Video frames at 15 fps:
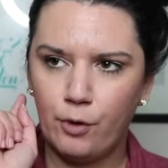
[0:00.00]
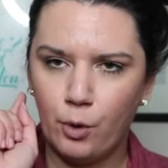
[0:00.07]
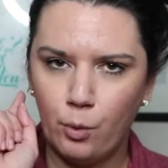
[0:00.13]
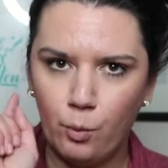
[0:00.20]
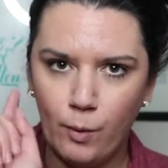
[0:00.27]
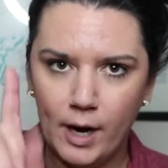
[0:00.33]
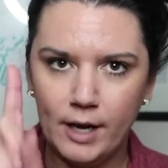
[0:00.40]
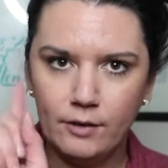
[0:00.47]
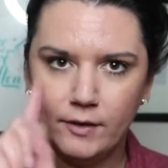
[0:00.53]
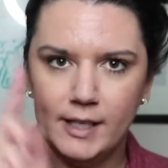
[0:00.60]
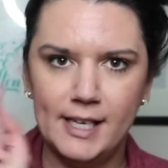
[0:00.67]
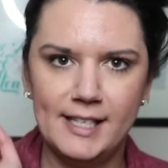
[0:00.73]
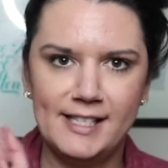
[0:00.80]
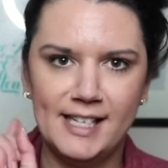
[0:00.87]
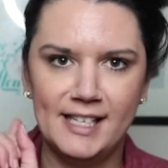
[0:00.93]
for one
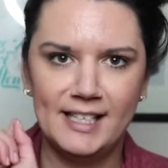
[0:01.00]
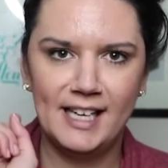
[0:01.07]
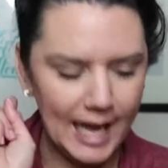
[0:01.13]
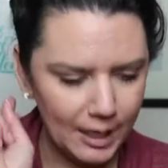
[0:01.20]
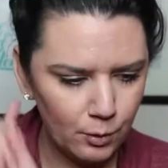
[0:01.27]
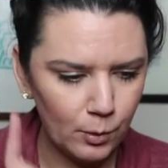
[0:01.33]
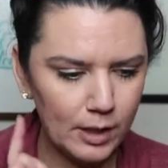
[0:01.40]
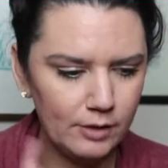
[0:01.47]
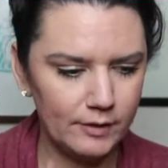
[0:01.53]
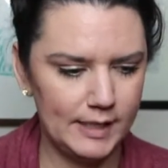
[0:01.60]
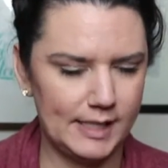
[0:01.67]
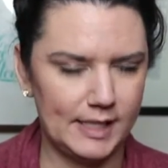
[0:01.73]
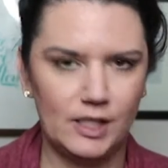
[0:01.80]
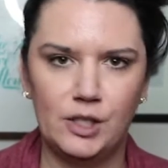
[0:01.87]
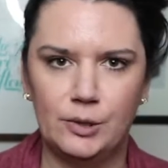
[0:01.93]
reason and one
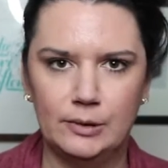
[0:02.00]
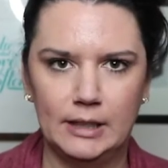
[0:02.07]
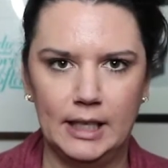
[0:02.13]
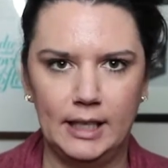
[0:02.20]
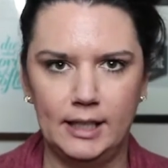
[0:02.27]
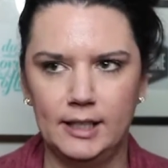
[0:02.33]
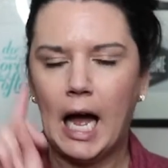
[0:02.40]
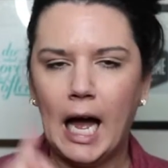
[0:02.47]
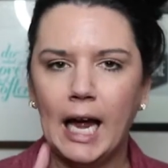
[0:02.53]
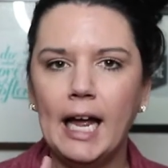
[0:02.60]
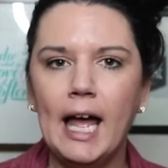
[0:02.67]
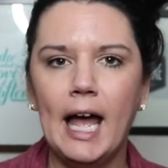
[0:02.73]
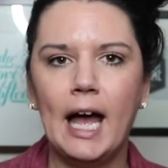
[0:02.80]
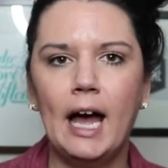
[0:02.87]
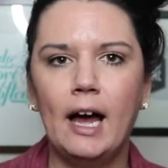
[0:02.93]
reason only. I
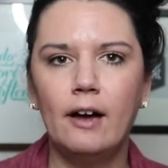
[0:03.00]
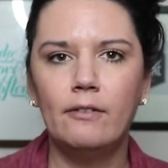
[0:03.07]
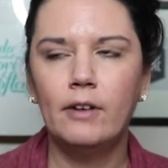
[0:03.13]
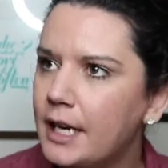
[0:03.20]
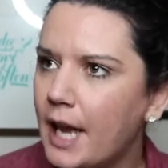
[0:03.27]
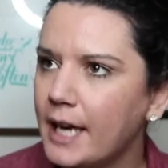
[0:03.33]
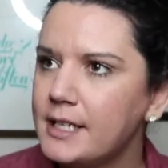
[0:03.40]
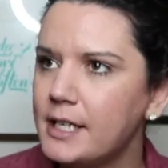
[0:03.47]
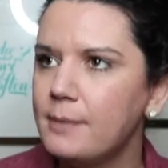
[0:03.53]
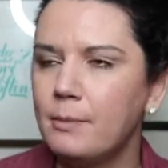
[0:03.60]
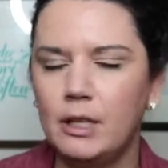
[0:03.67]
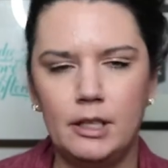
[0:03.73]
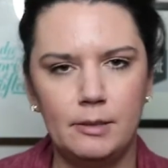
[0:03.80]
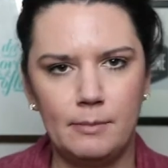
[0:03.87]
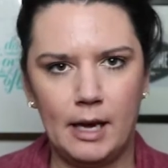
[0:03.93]
have 19
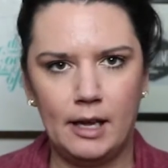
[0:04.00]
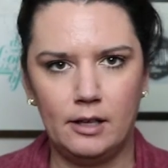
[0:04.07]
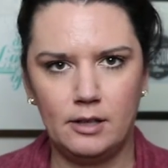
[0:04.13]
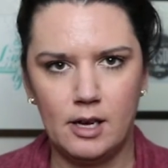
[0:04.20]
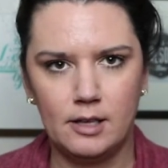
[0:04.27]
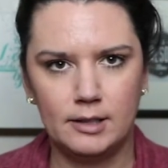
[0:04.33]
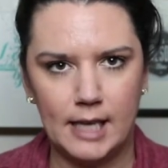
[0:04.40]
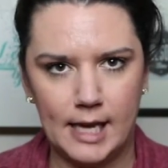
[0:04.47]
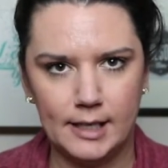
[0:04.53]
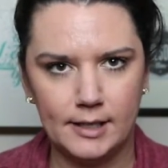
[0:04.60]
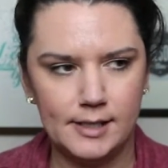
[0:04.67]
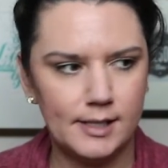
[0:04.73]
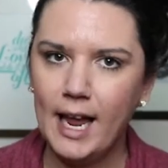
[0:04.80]
million mile long legs,